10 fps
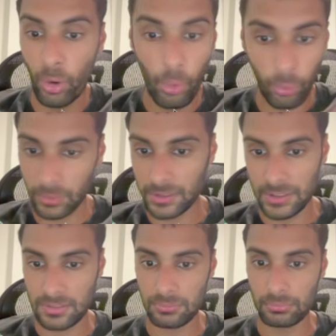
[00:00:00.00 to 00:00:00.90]
all these
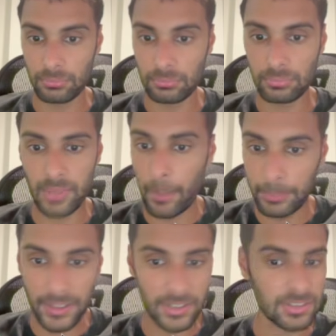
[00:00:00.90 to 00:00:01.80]

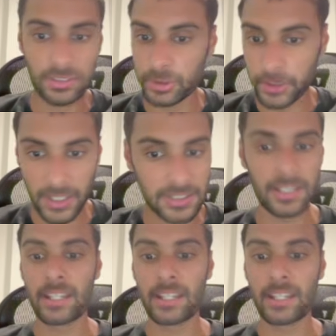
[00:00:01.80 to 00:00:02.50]
templates, tricks,